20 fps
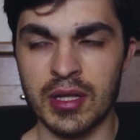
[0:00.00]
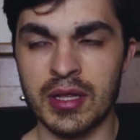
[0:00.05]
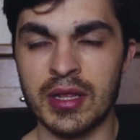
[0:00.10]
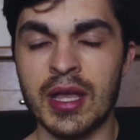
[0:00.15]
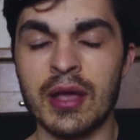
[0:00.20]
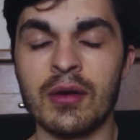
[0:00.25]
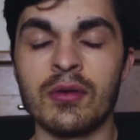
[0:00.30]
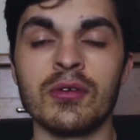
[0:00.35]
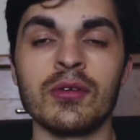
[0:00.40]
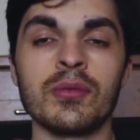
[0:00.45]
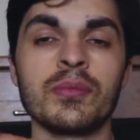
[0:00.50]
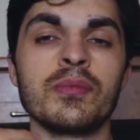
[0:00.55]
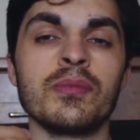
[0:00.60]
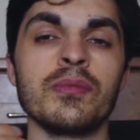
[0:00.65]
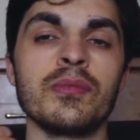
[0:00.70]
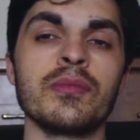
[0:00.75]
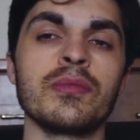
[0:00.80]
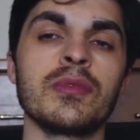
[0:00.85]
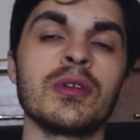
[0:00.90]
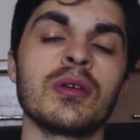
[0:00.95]
they were,
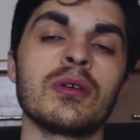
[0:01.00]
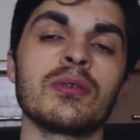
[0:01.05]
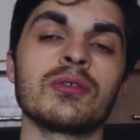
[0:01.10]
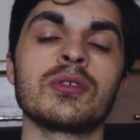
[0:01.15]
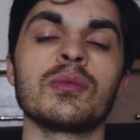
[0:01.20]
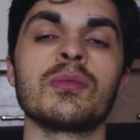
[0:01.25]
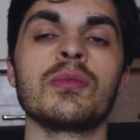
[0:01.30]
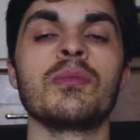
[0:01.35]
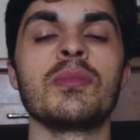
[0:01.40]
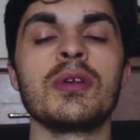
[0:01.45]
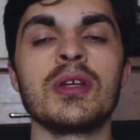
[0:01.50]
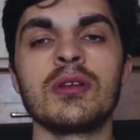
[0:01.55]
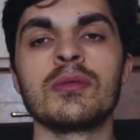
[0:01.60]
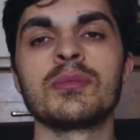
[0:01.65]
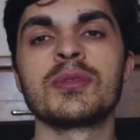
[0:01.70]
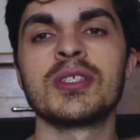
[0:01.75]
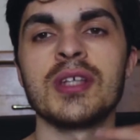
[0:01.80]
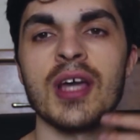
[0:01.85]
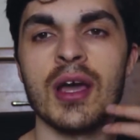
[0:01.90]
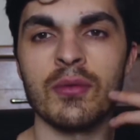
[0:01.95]
someone being
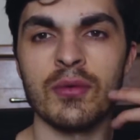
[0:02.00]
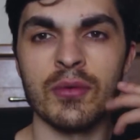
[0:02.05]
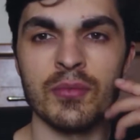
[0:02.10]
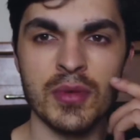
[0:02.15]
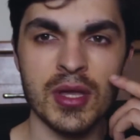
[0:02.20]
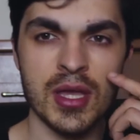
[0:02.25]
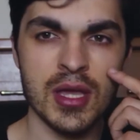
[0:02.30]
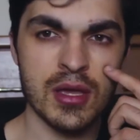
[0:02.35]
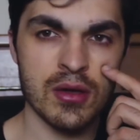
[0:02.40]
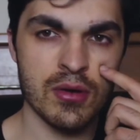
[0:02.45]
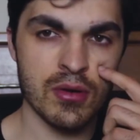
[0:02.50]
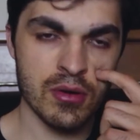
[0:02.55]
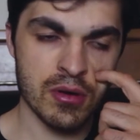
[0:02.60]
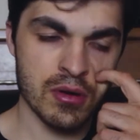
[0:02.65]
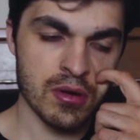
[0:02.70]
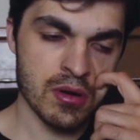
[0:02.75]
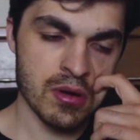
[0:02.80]
upset with me, or